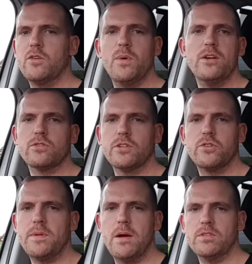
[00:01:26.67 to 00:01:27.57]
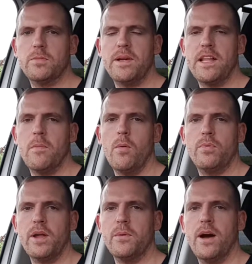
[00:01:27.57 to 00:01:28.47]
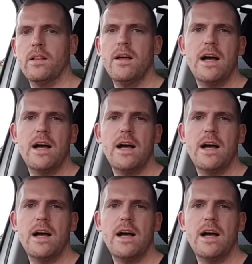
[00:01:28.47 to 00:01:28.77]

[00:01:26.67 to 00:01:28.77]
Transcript: wheel, so I should be able to pick them up pretty well.